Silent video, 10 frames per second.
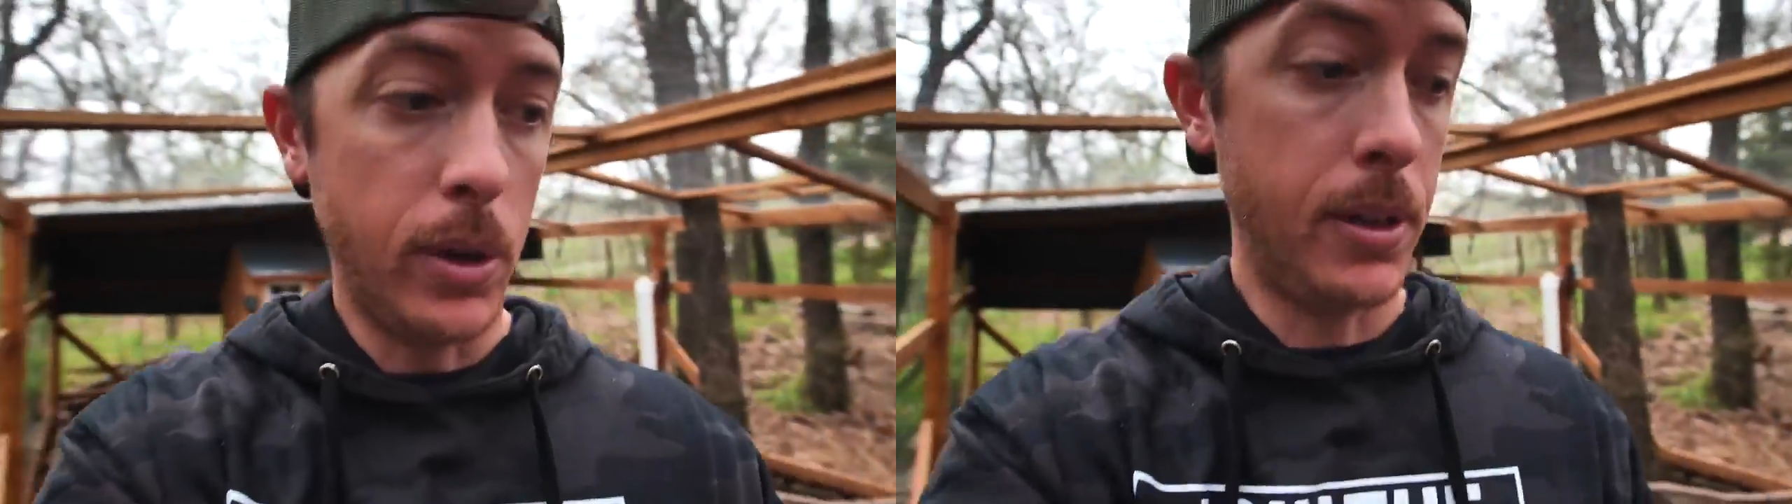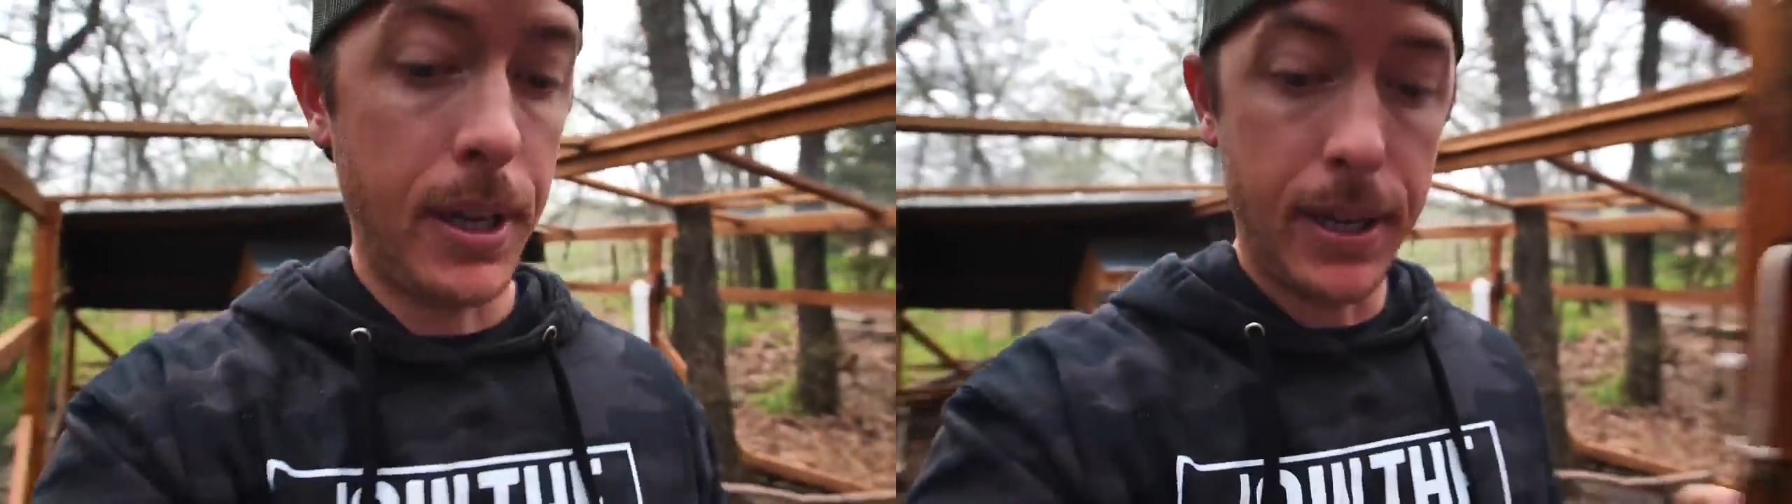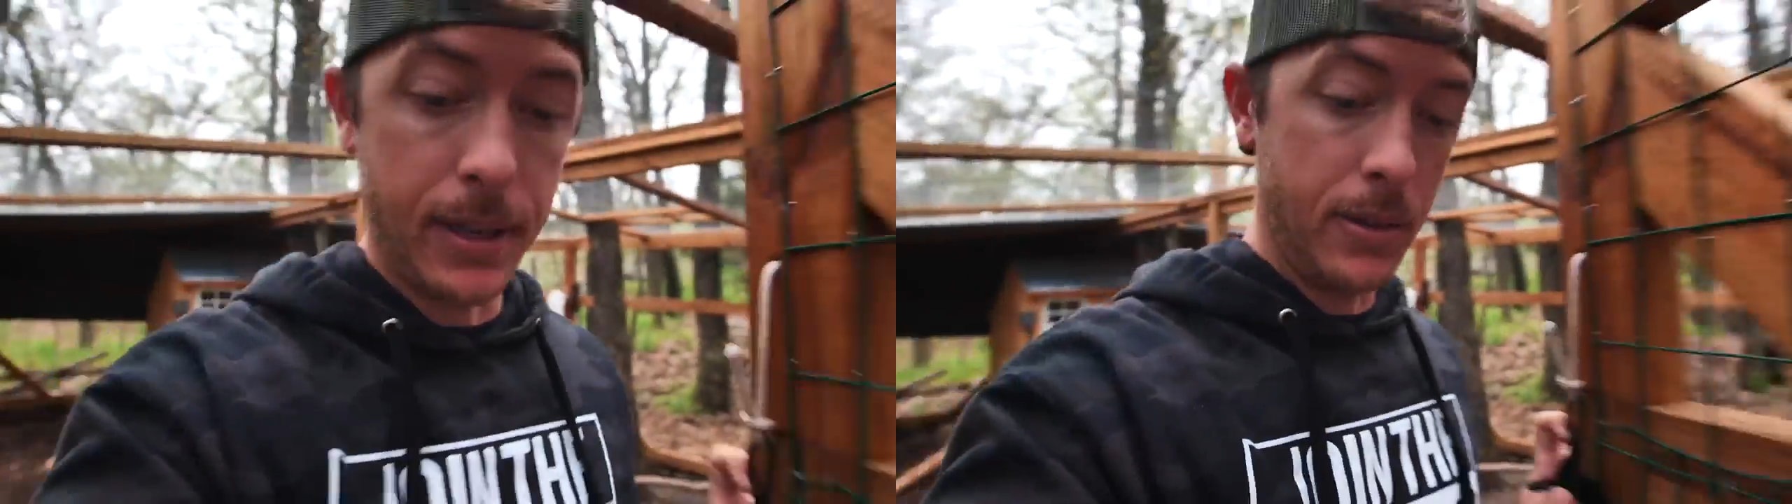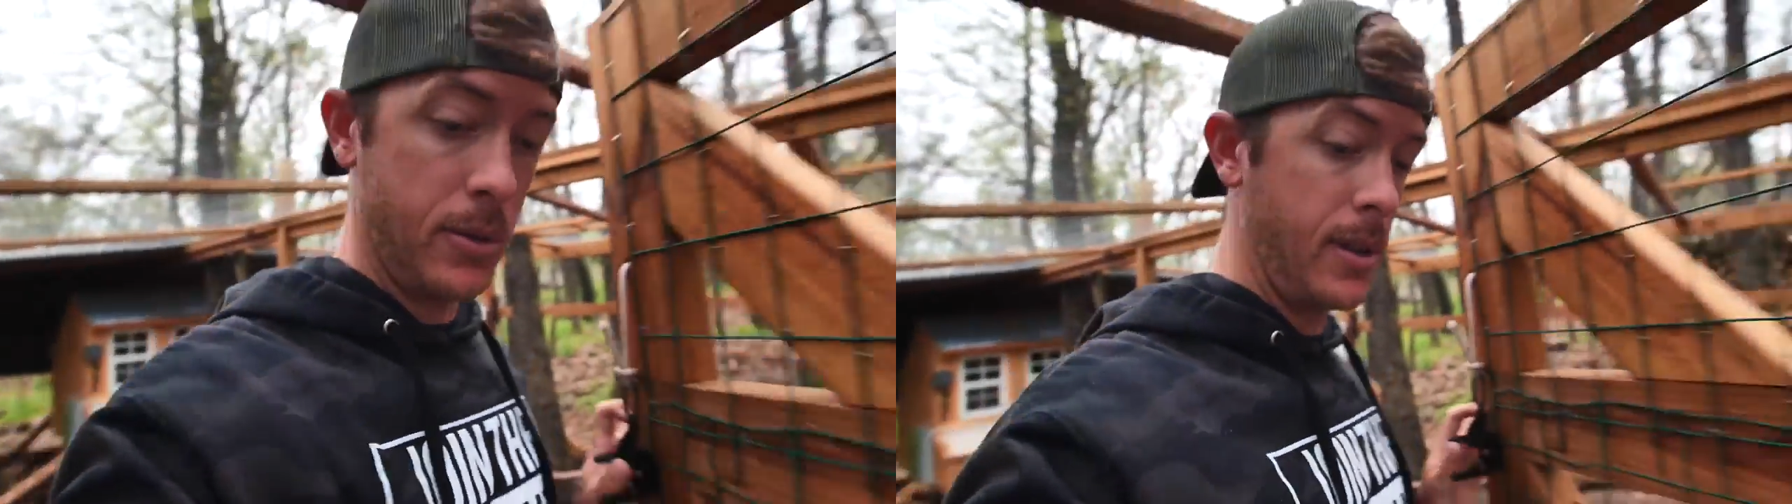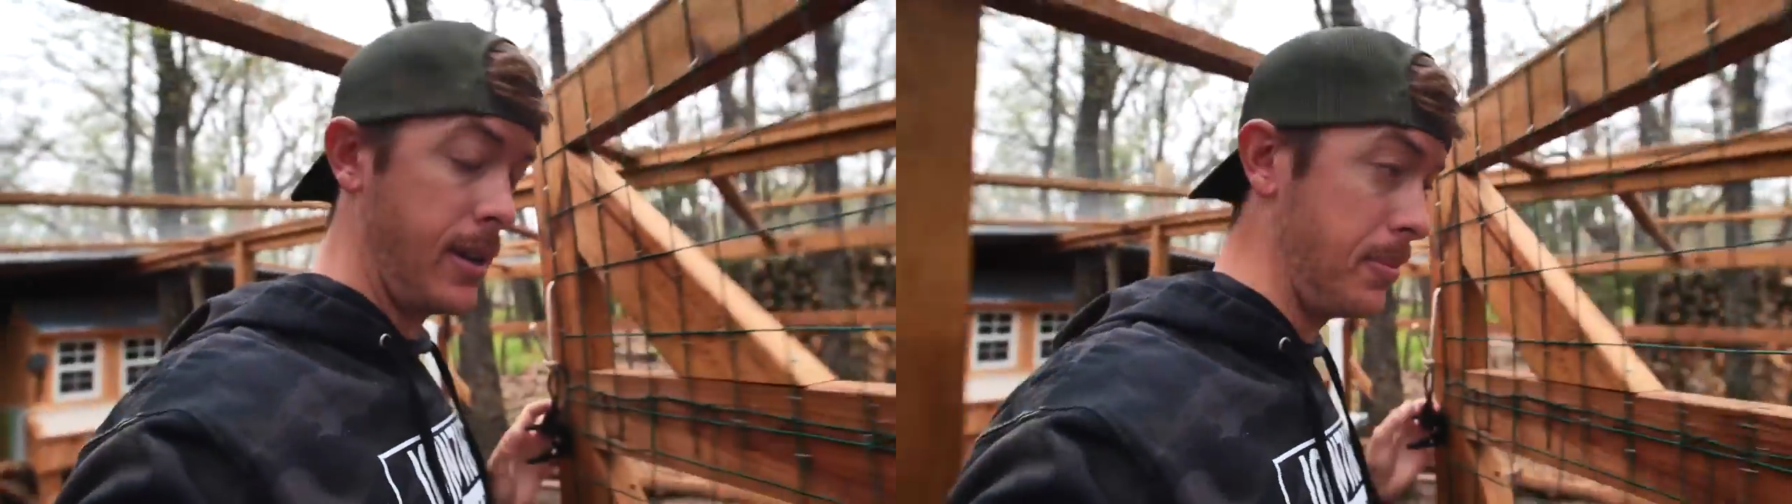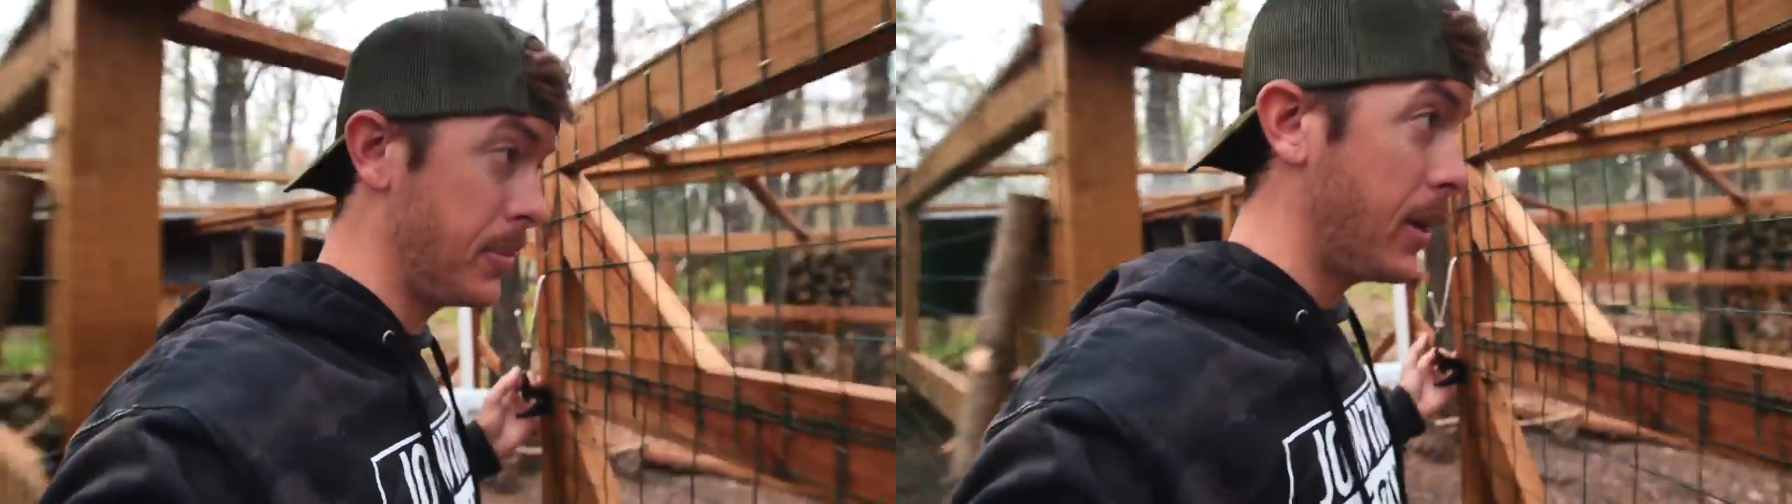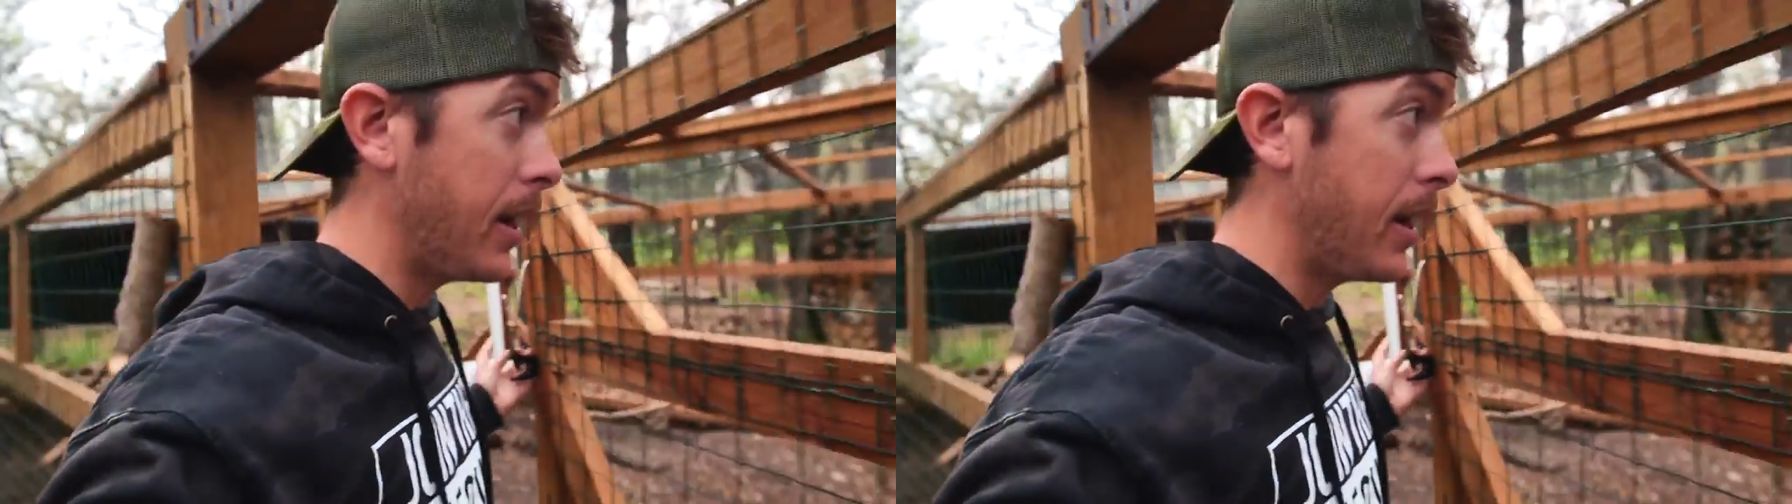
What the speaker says: well, looks like I'm gonna